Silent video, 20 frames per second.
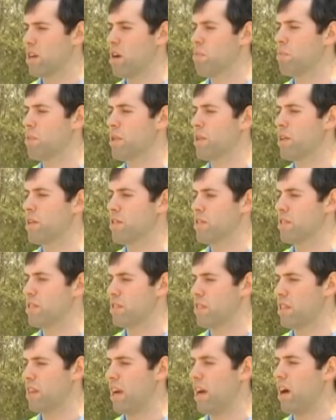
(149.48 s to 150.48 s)
couple years to
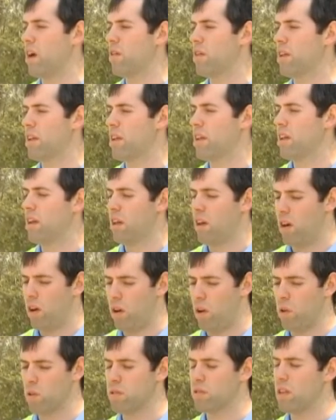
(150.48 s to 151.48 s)
see how it
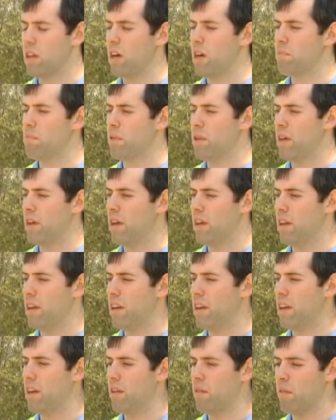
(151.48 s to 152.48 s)
holds up,
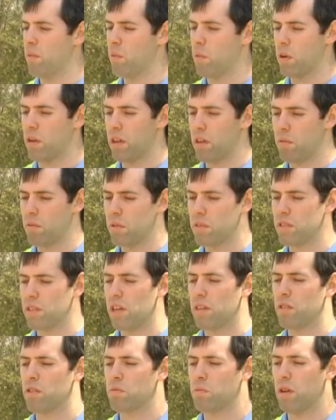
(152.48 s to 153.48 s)
and working with
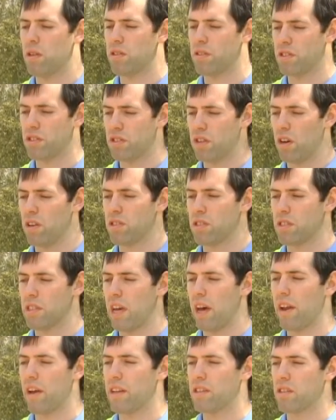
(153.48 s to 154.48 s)
Sanders Brothers in Charleston
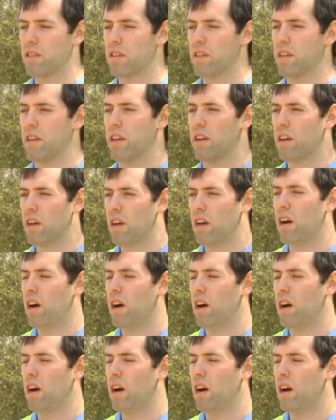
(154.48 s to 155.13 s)
County to look at